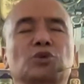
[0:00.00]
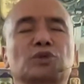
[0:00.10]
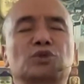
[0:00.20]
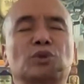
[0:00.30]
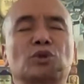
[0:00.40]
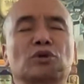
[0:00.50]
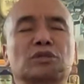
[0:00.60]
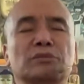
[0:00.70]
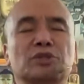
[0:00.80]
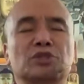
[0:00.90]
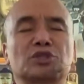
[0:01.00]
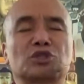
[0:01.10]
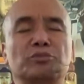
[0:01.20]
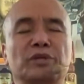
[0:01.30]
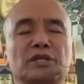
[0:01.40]
to us you and all demon
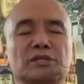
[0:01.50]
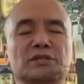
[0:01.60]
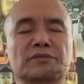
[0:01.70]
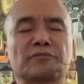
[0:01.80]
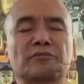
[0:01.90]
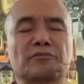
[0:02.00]
sentient beings.